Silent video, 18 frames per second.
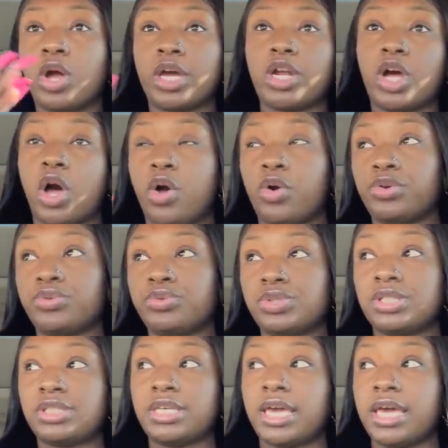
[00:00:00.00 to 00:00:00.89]
whole new
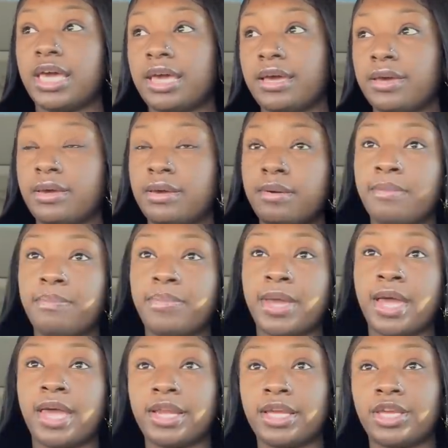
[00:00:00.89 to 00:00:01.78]
set,
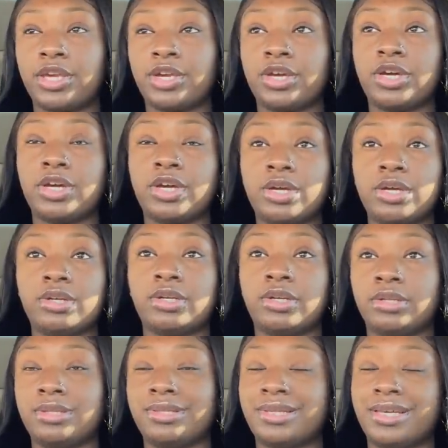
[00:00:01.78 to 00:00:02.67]
pedicure,
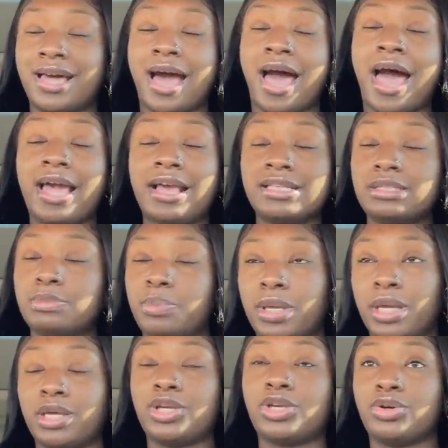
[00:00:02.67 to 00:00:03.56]
the highest
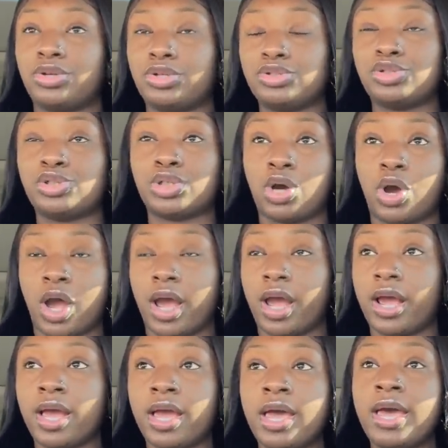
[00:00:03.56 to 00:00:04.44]
pedicure on the
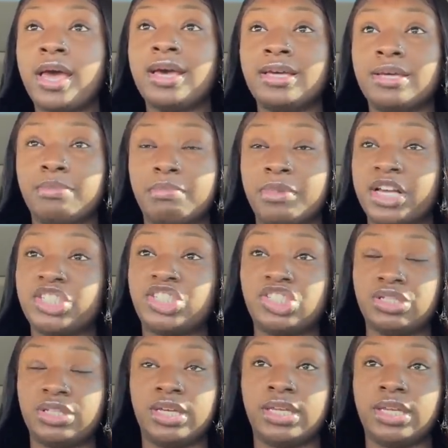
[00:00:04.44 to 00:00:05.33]
chart, much
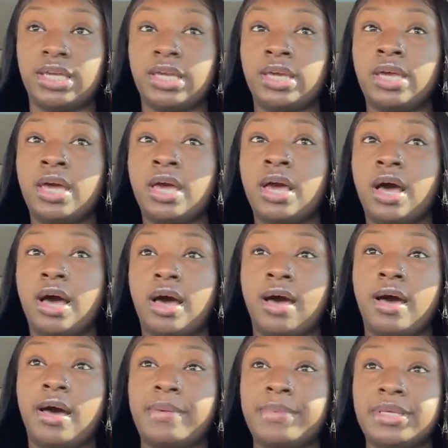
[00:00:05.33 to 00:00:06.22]
needed.
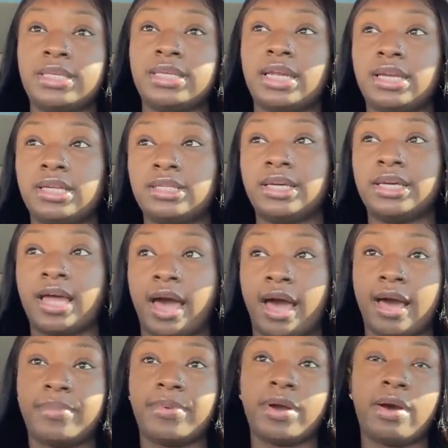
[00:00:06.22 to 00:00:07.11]
And then I need to get an
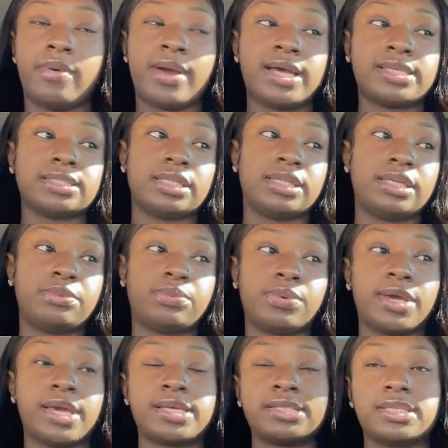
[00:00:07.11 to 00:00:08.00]
eyebrow wax, a lip
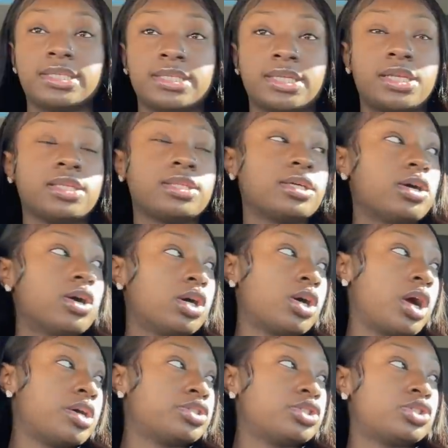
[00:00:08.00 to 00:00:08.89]
wax, and then I need to go
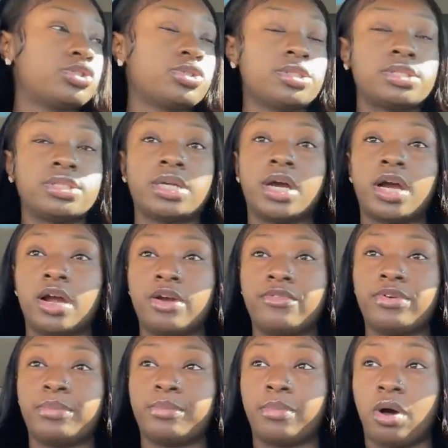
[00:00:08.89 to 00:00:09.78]
across the street to the
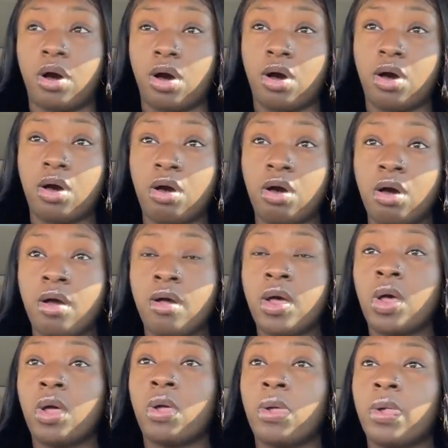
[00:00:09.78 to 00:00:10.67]
Urban Mall
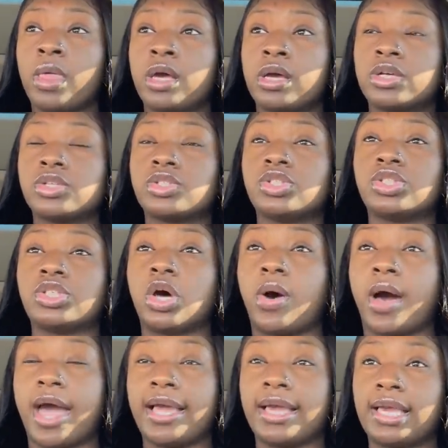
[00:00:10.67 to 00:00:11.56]
so
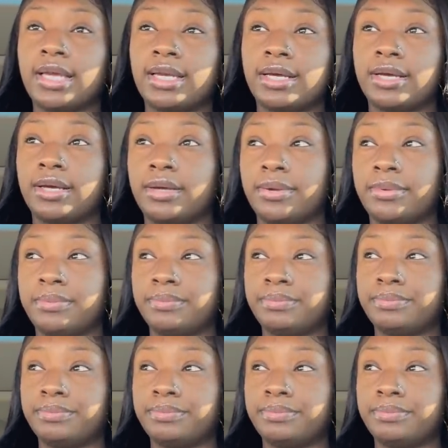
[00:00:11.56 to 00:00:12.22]
I can, I